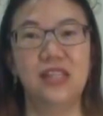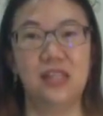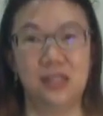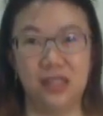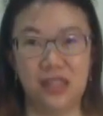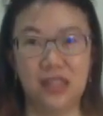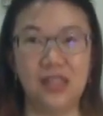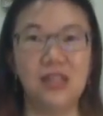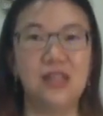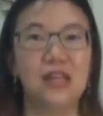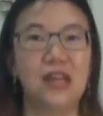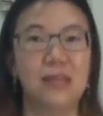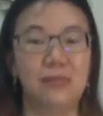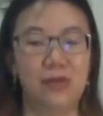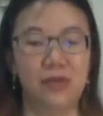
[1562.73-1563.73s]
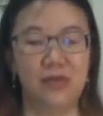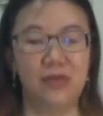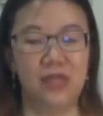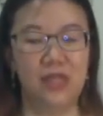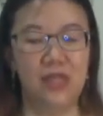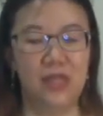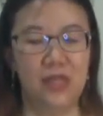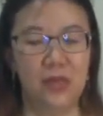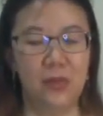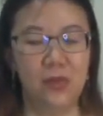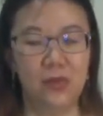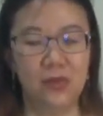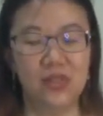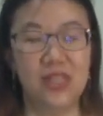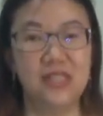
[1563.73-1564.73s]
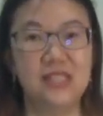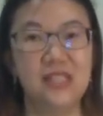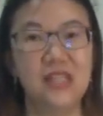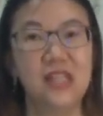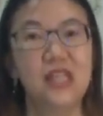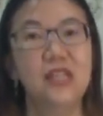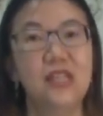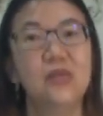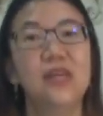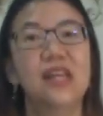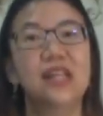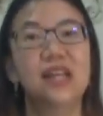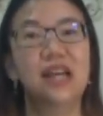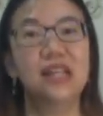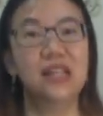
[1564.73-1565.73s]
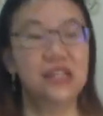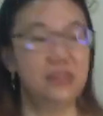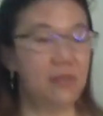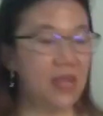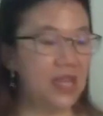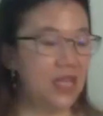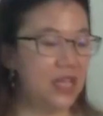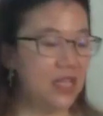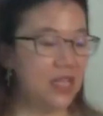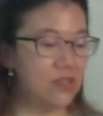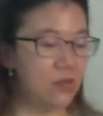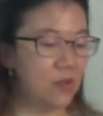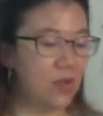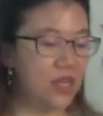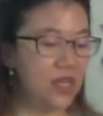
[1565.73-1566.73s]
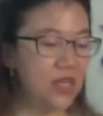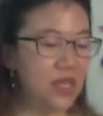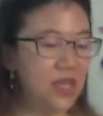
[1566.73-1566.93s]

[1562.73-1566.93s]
the thicker cardboard will look nicer. You can cut as many as you want,